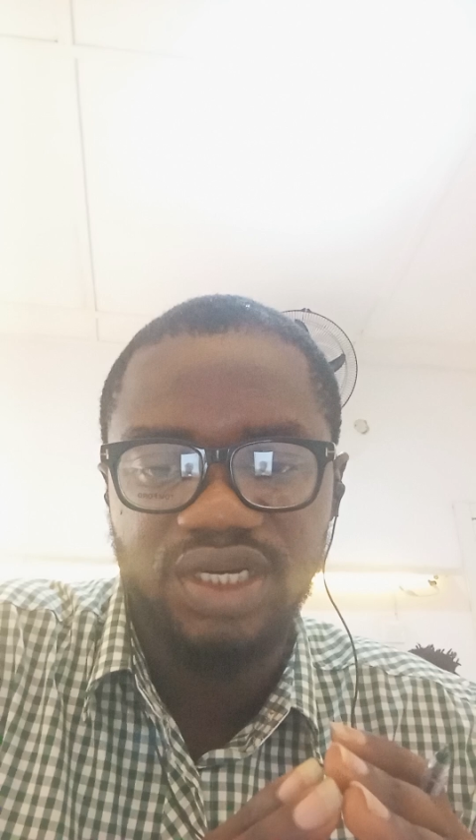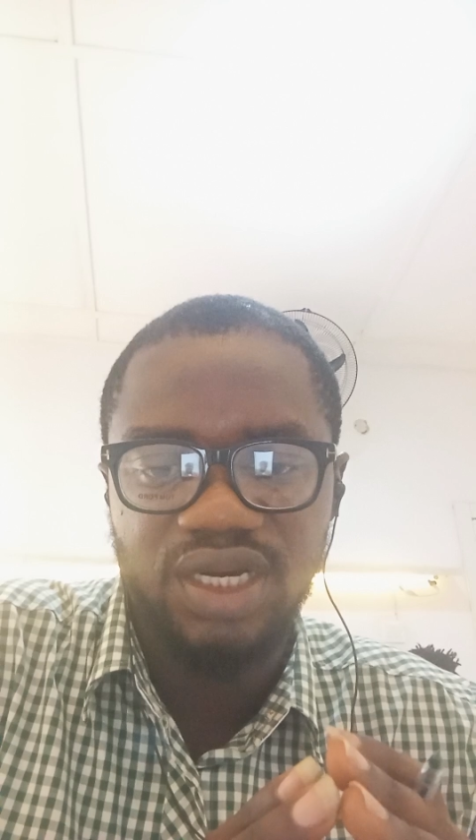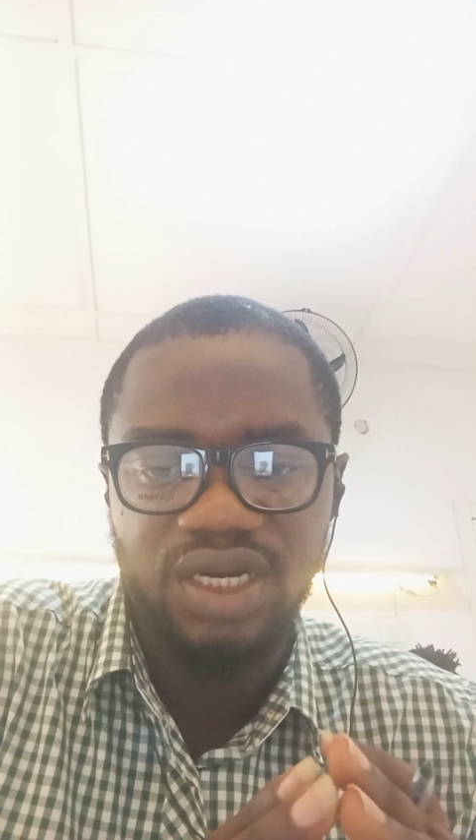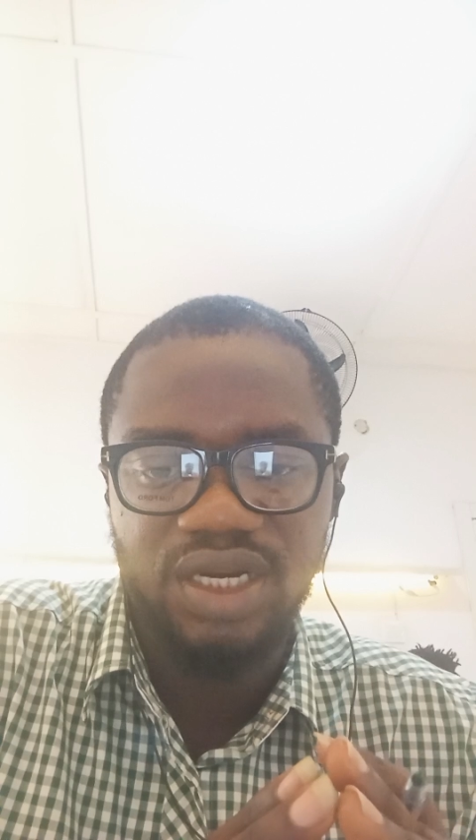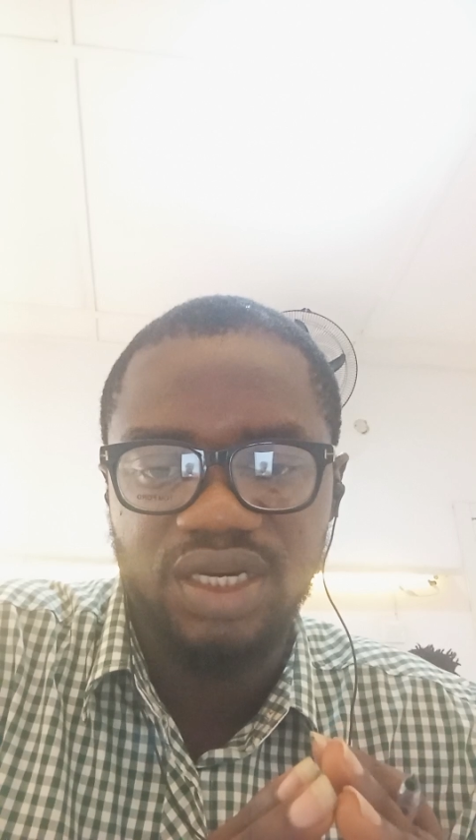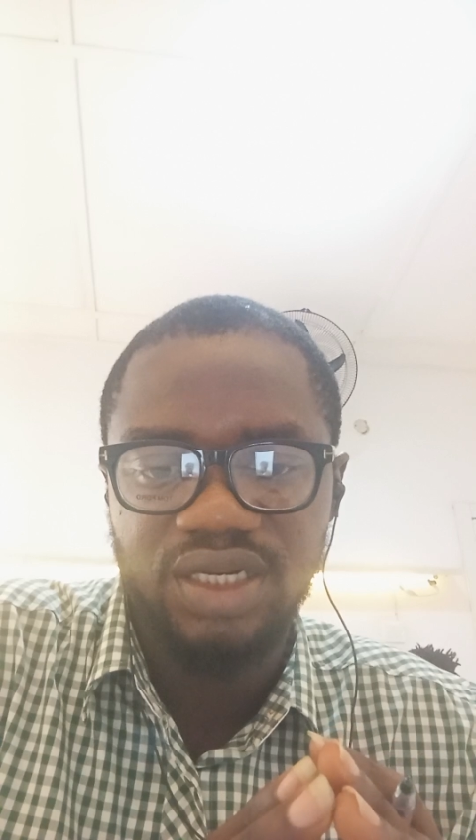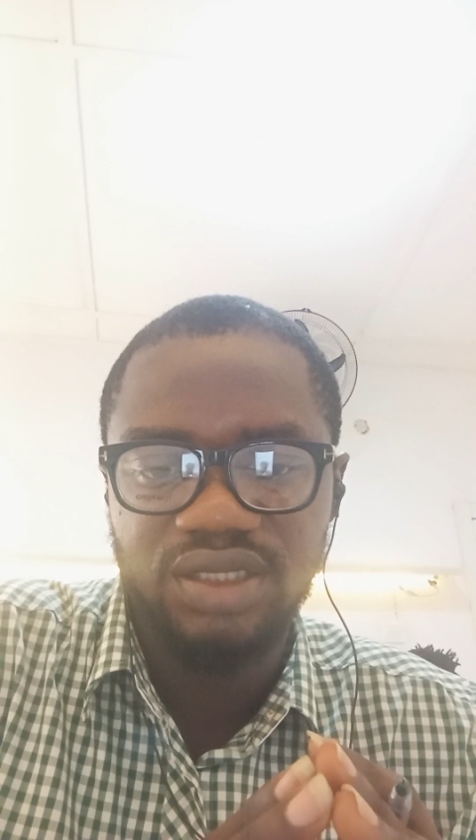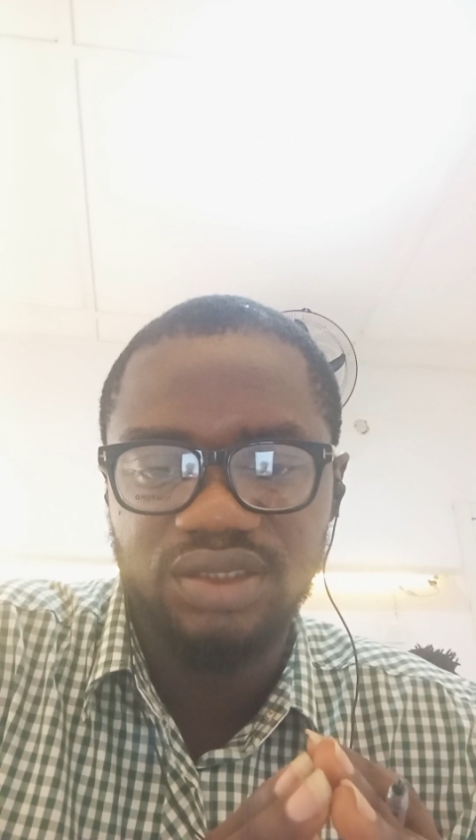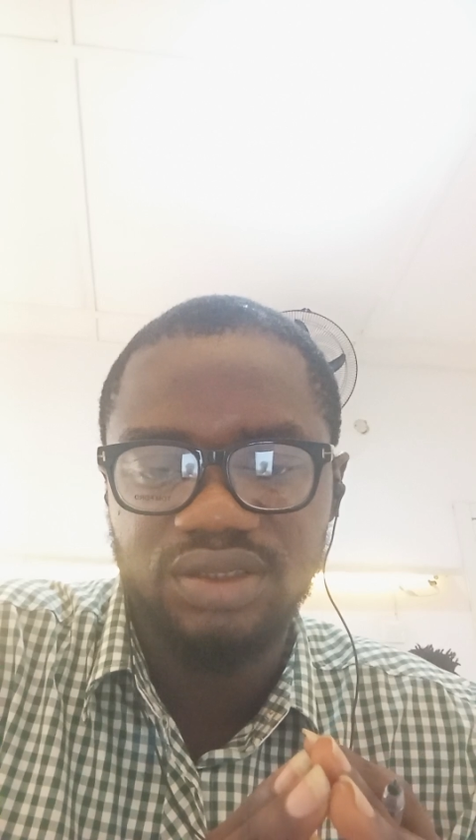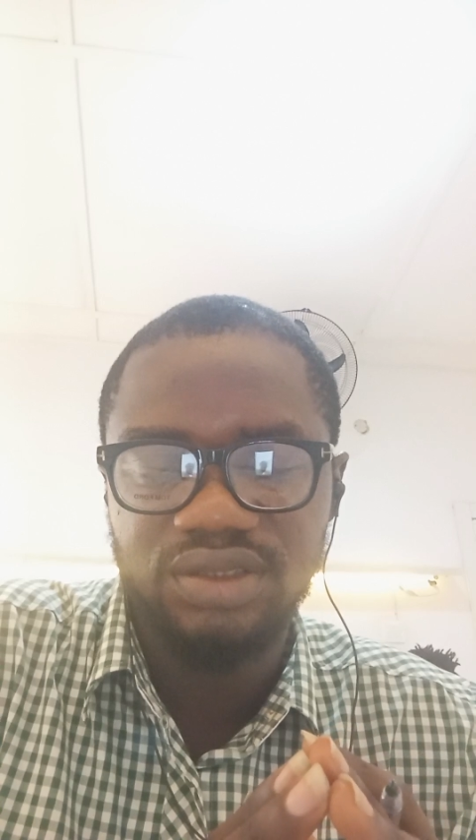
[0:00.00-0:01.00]

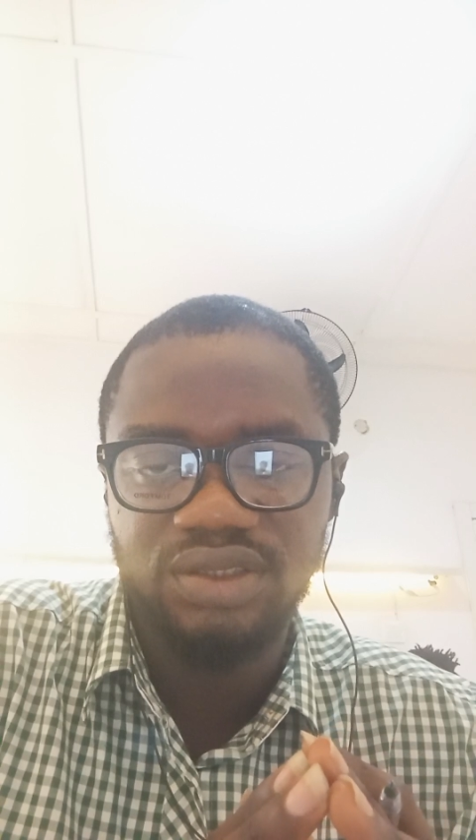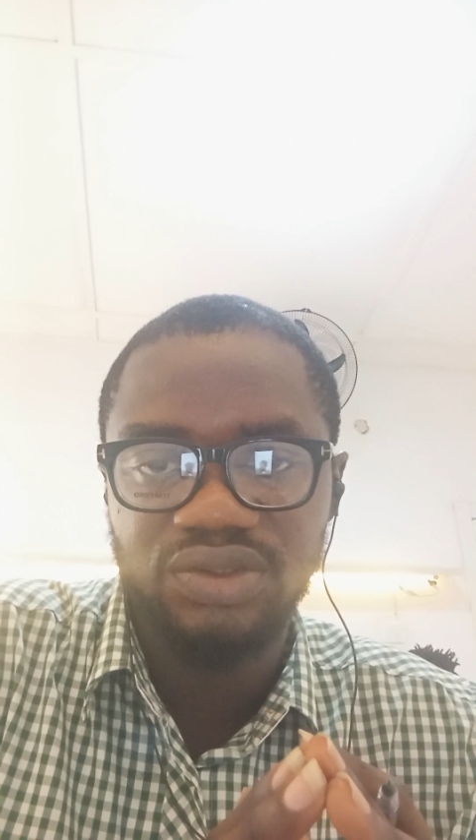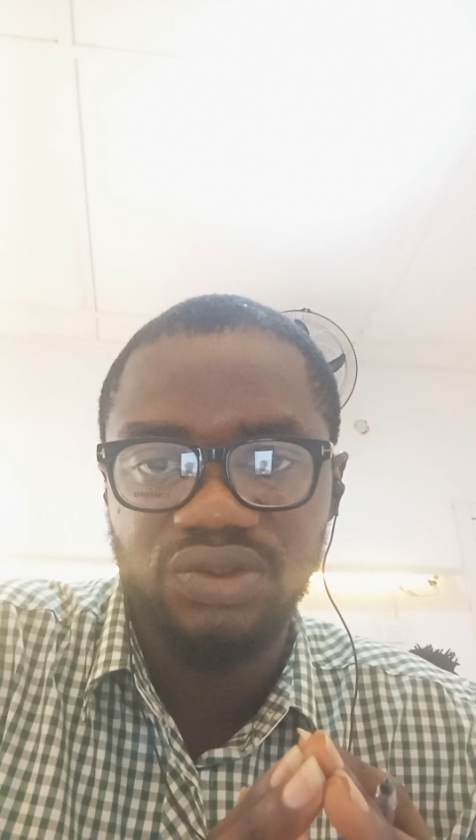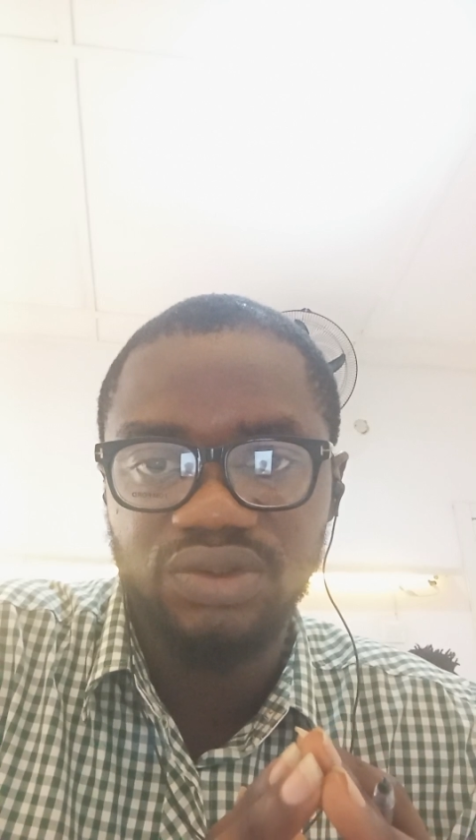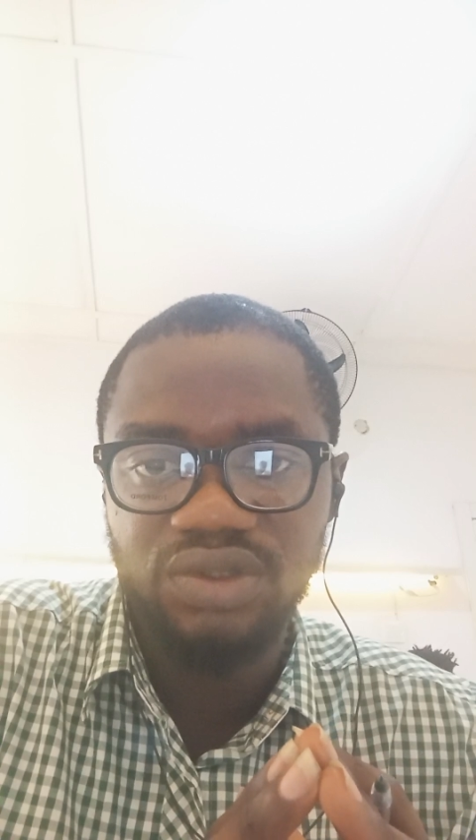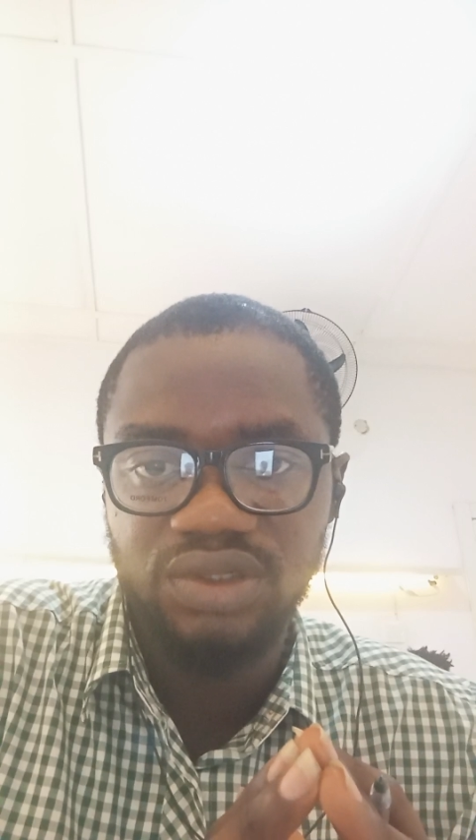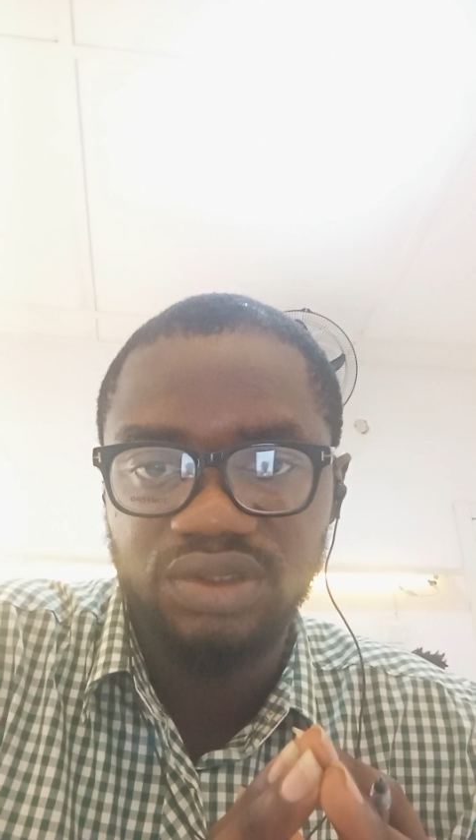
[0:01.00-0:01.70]
uh, its own